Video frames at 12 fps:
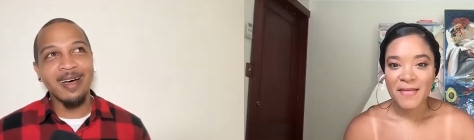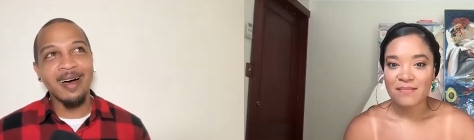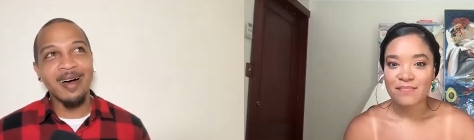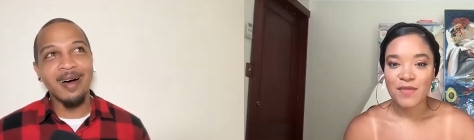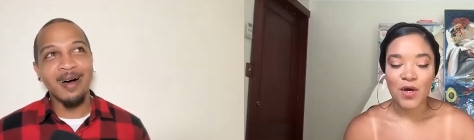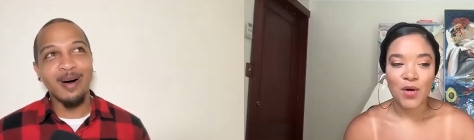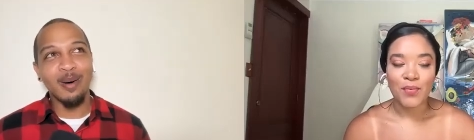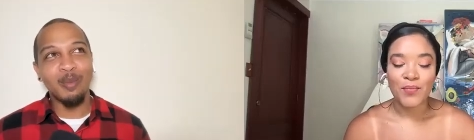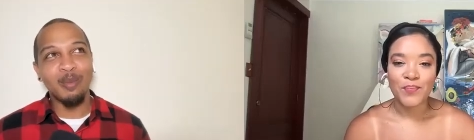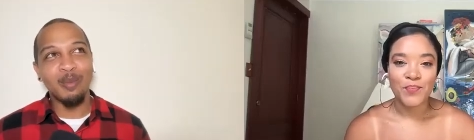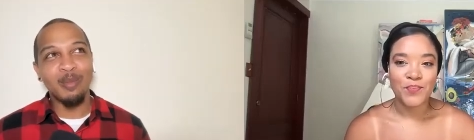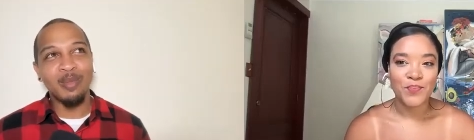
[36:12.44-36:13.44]
Speaker 1: Mm-hmm. Um mm-hmm.
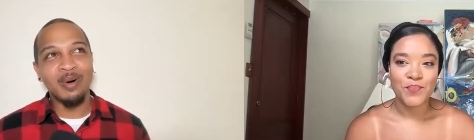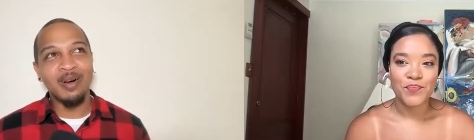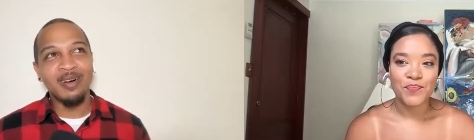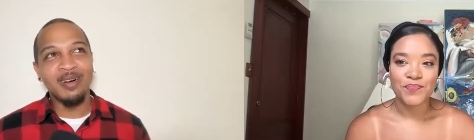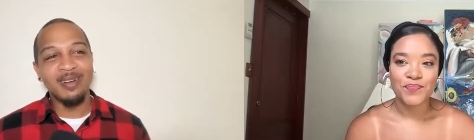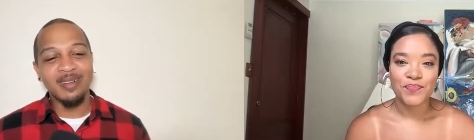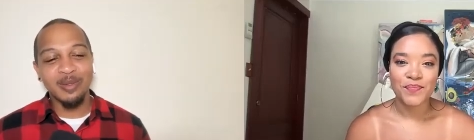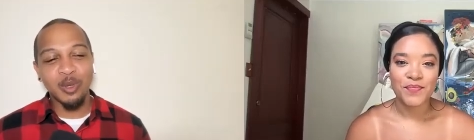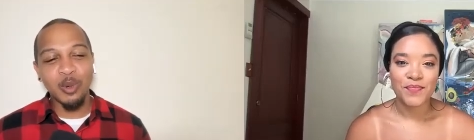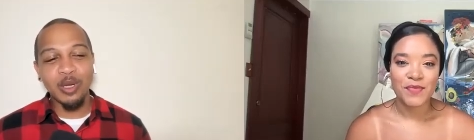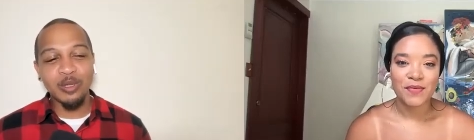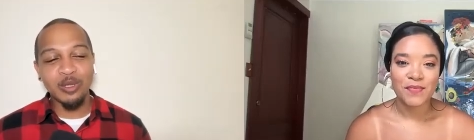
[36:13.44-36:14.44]
so
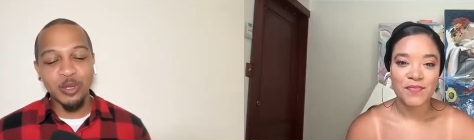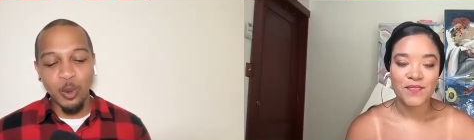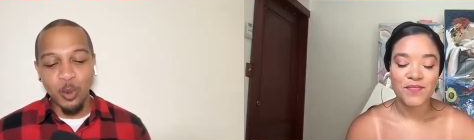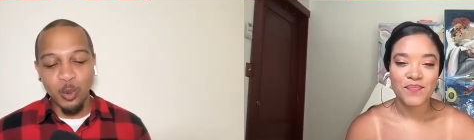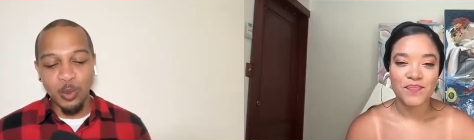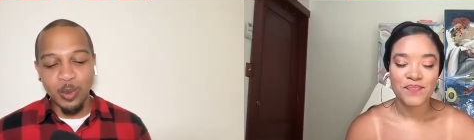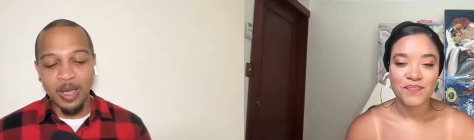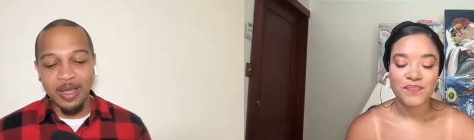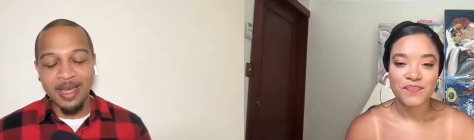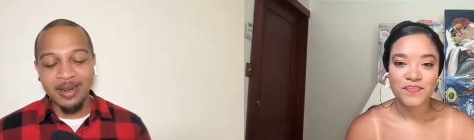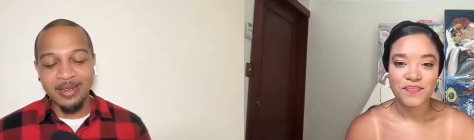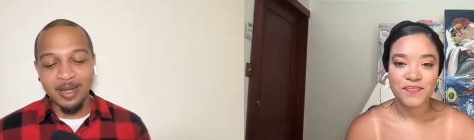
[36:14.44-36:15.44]
yeah, so
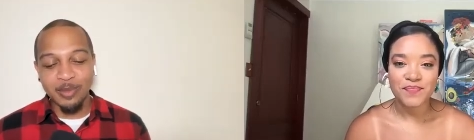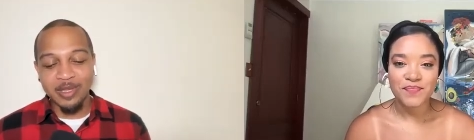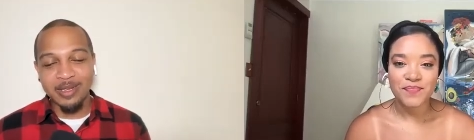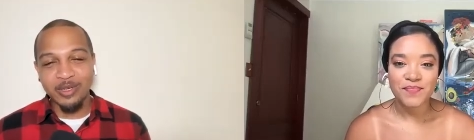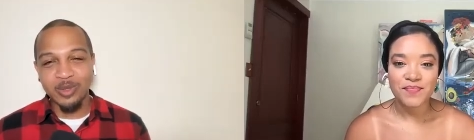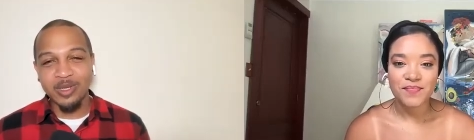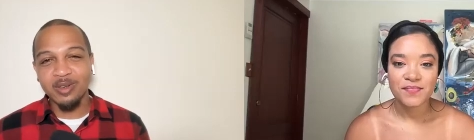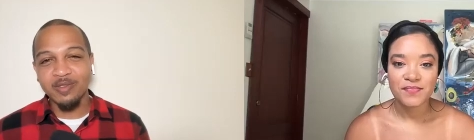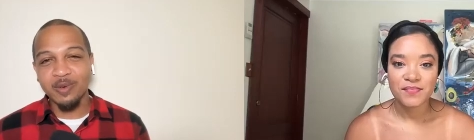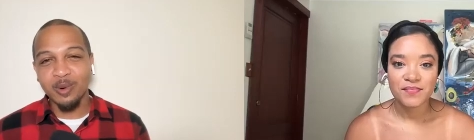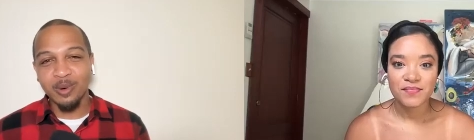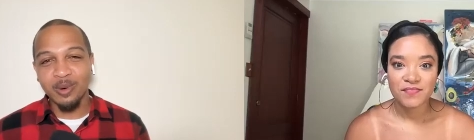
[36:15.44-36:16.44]
that's something that you're looking
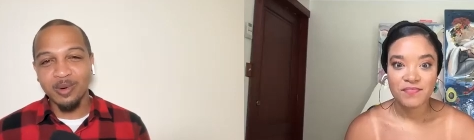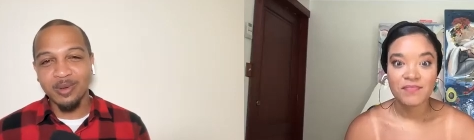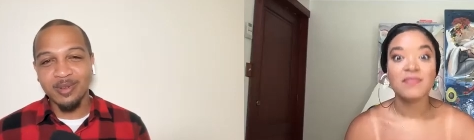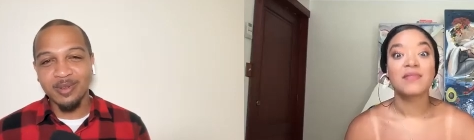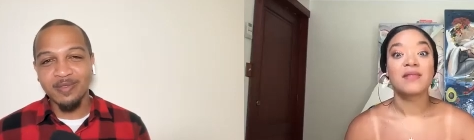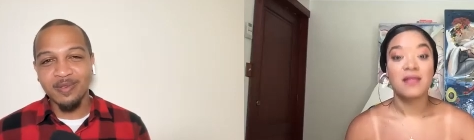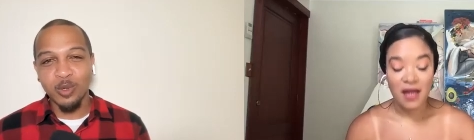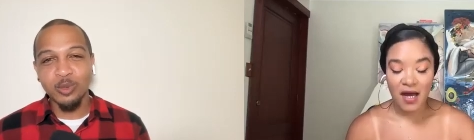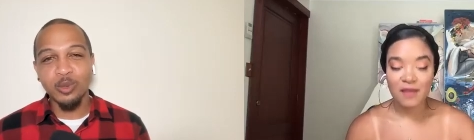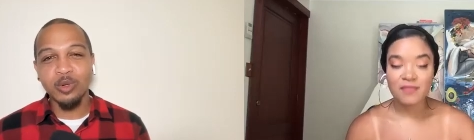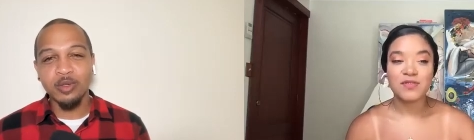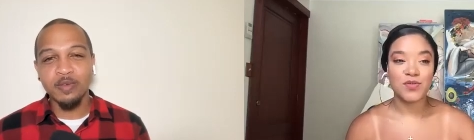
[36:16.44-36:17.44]
forward forward to
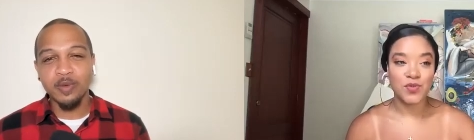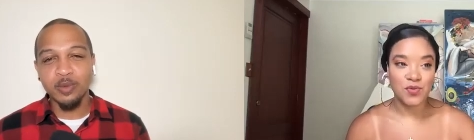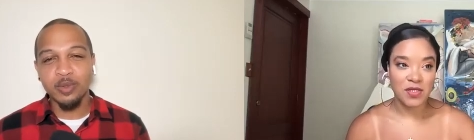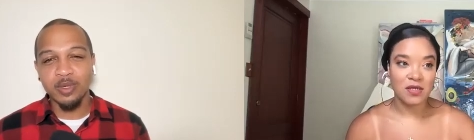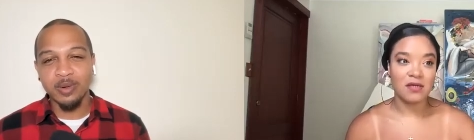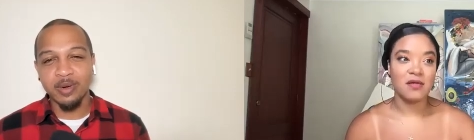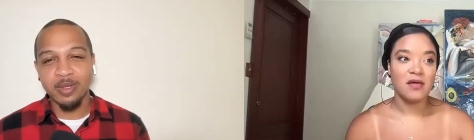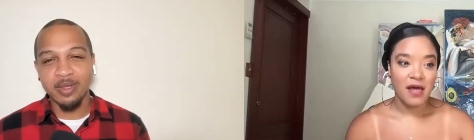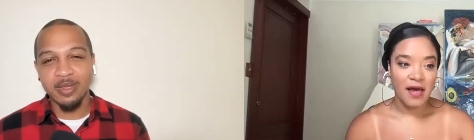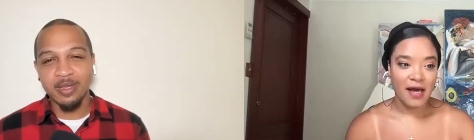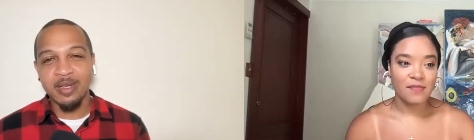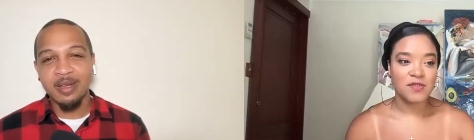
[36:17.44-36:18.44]
doing absolutely. in the future right?
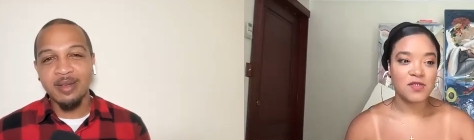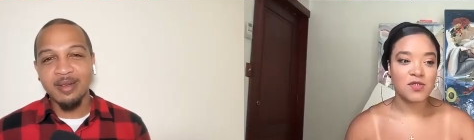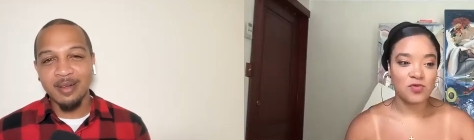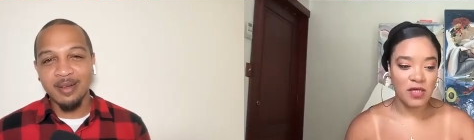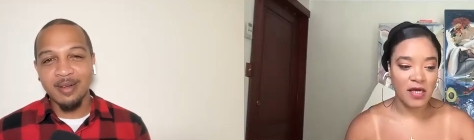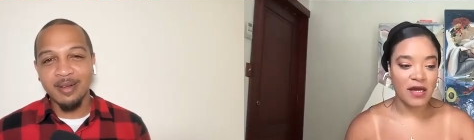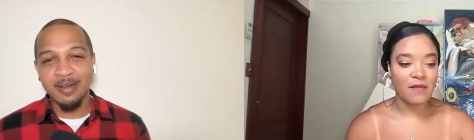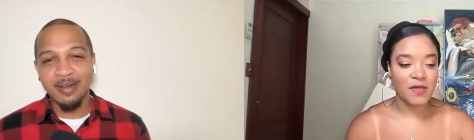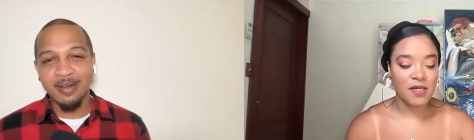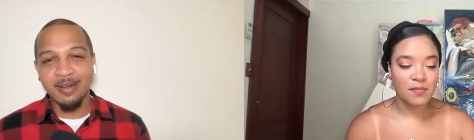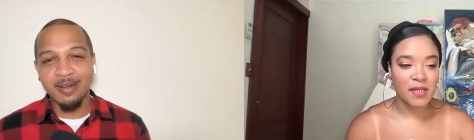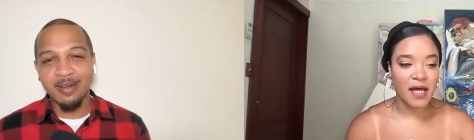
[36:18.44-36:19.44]
Speaker 2: absolutely and i've
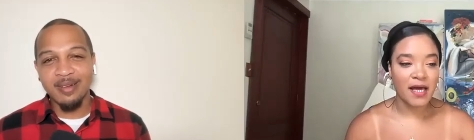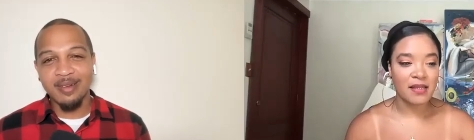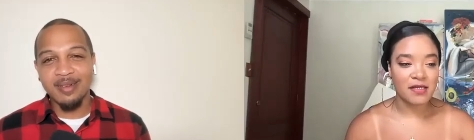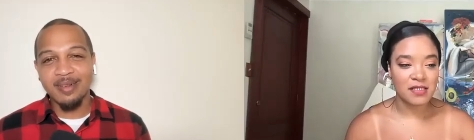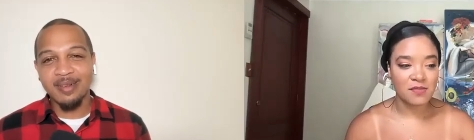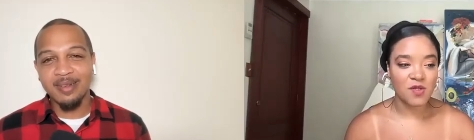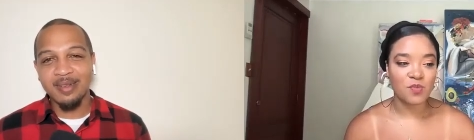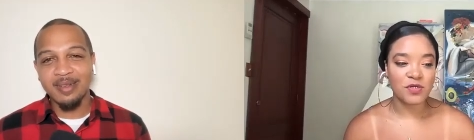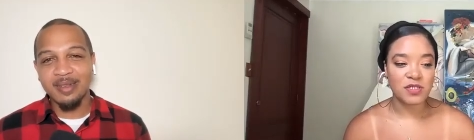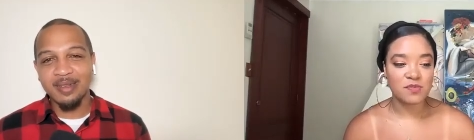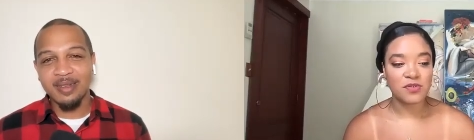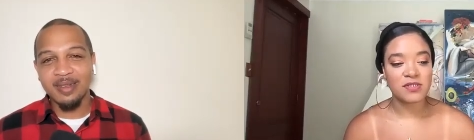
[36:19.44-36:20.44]
been applying like some of the
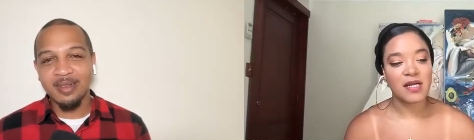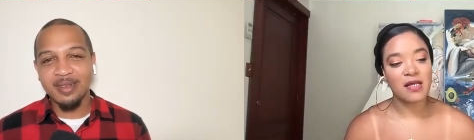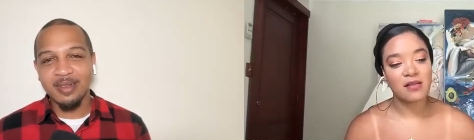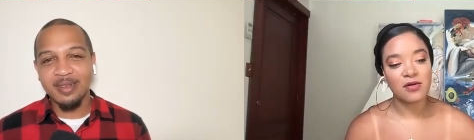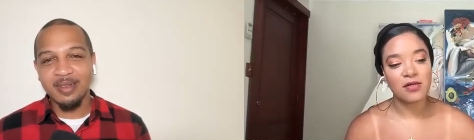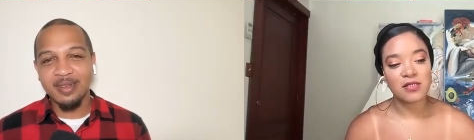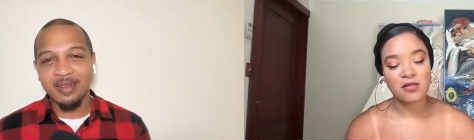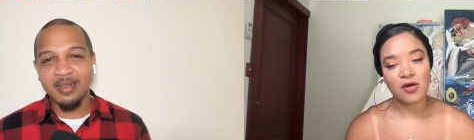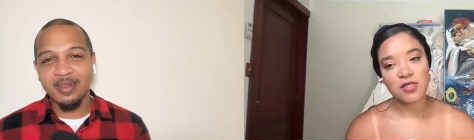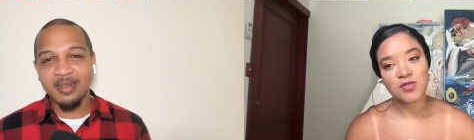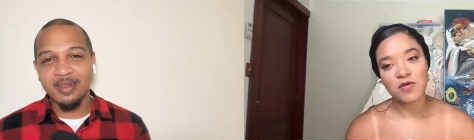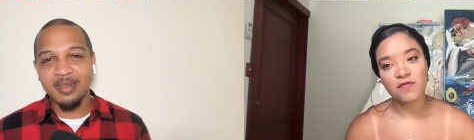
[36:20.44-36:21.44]
principles that i learned in the
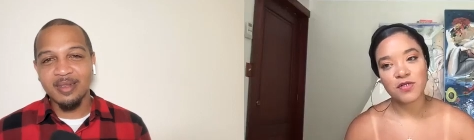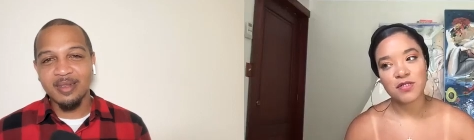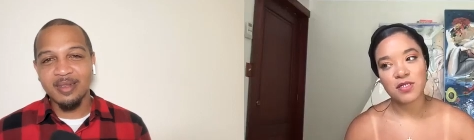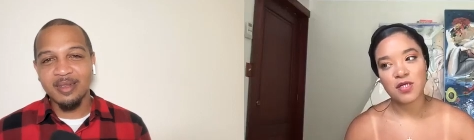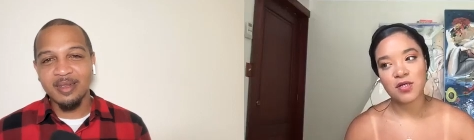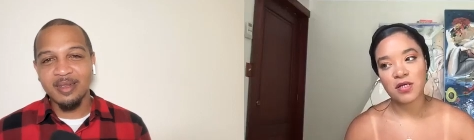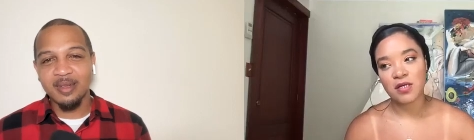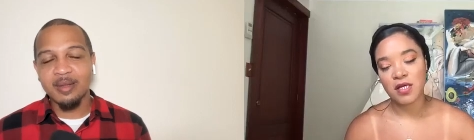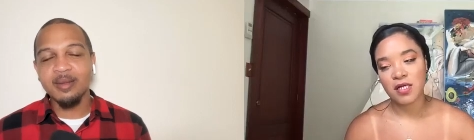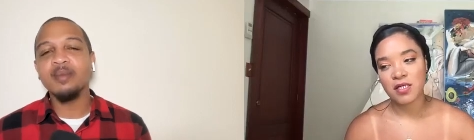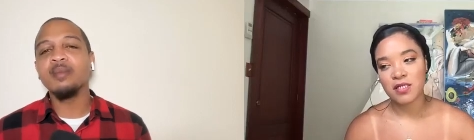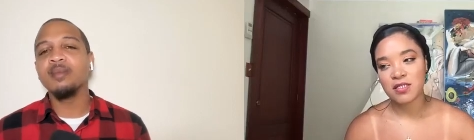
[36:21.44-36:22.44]
arts university in, in
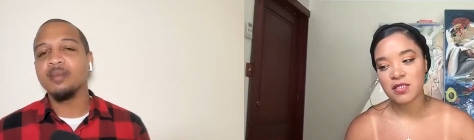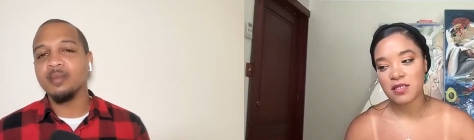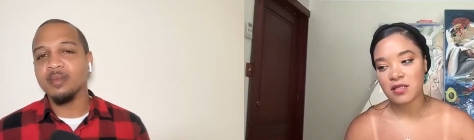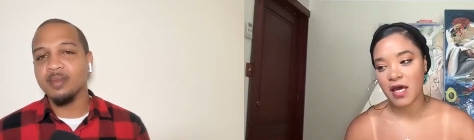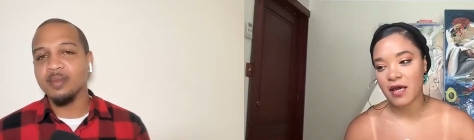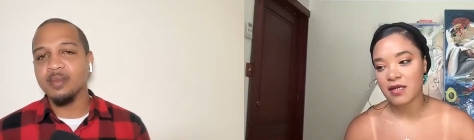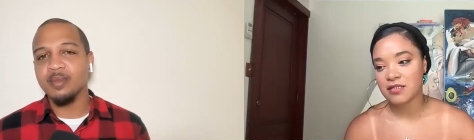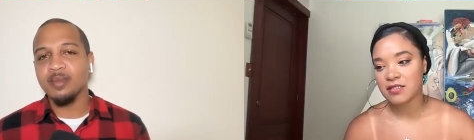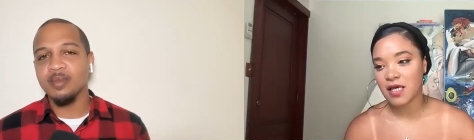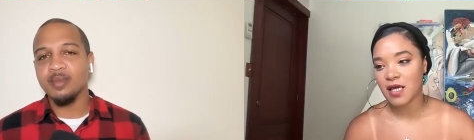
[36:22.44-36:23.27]
england mm-hmm. that it's